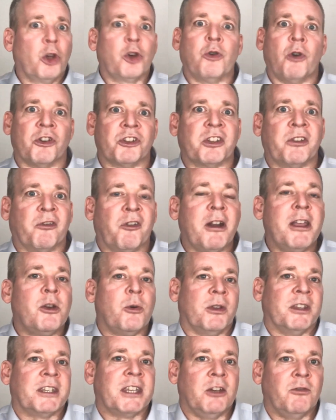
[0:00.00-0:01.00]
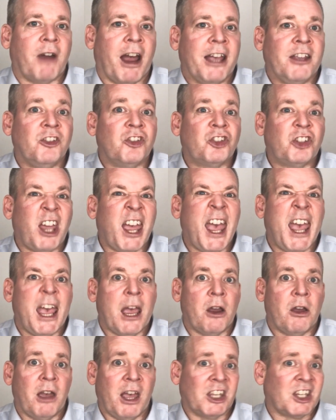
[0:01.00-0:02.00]
across the frequency range to
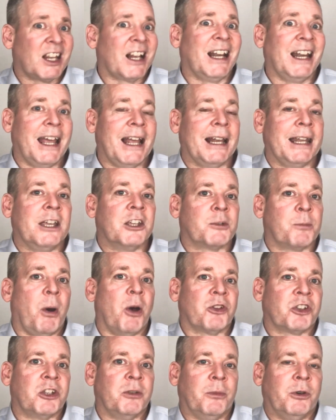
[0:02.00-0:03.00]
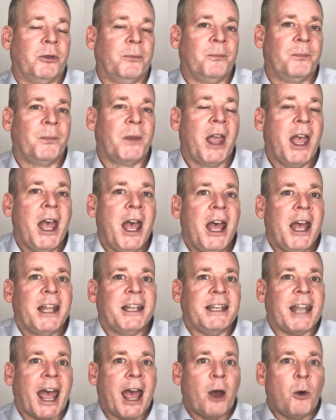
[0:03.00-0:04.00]
hear as clearly as possible.
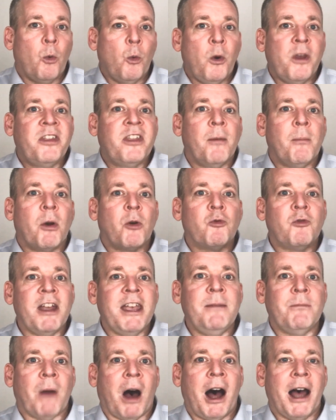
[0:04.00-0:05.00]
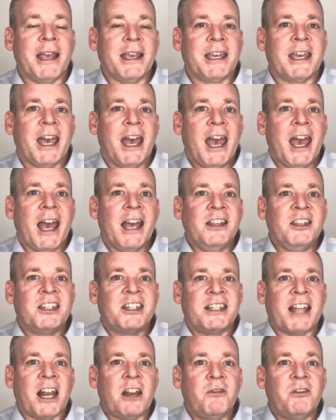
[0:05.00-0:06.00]
Now, with the Marie mic,
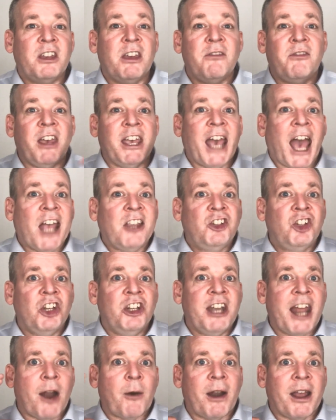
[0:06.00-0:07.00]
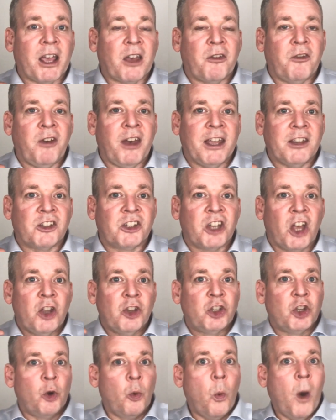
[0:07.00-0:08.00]
instead of giving a generic fit
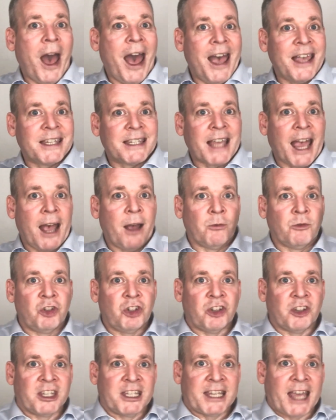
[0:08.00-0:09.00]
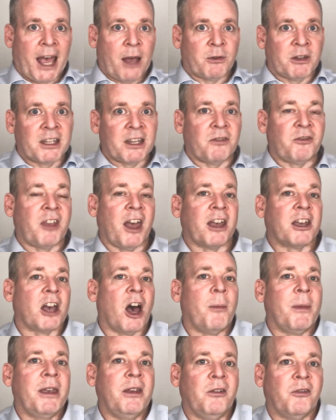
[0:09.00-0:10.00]
to where sound should sound as if they're
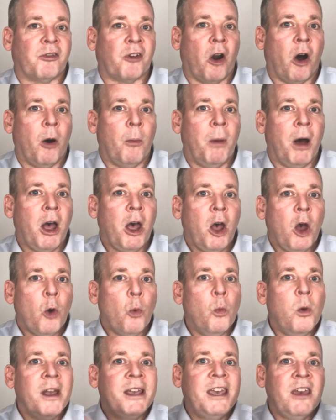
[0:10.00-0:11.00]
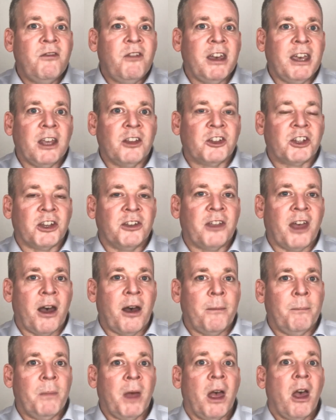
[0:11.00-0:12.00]
coming from, we're giving it to
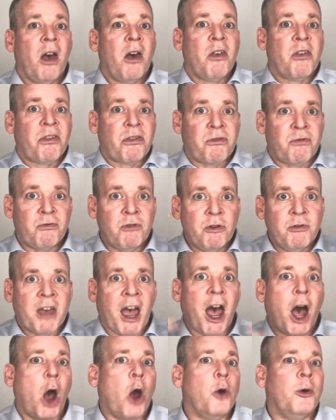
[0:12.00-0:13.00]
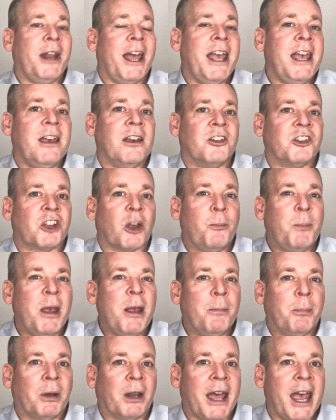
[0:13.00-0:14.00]
them through their own ears. So
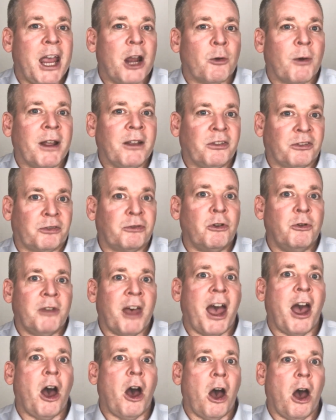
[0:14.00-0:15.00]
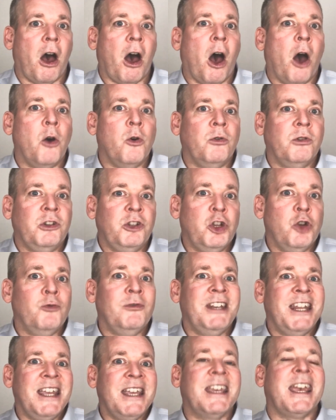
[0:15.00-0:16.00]
people are hearing through their own
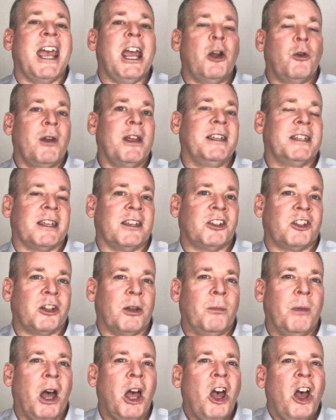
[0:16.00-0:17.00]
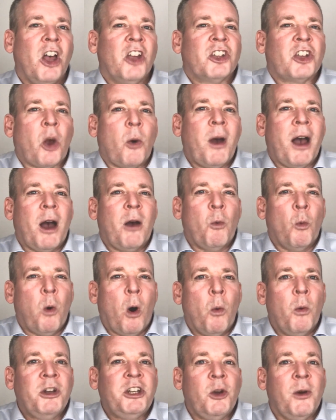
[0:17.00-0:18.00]
unique hearing system. So
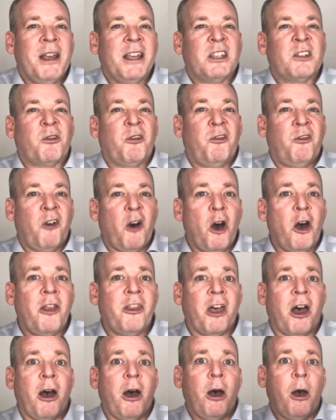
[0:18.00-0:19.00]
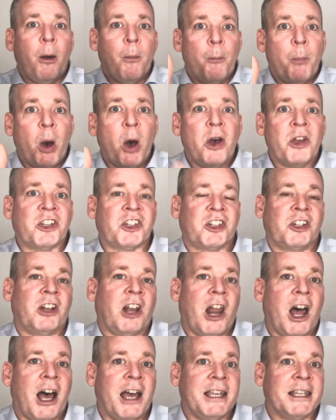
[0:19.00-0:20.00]
what we're doing is further
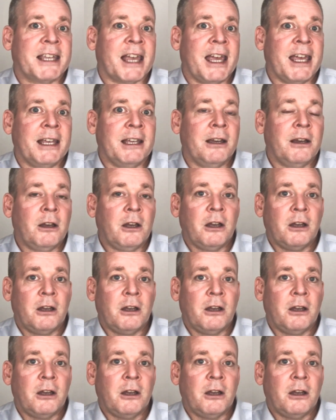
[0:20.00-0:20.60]
personalizing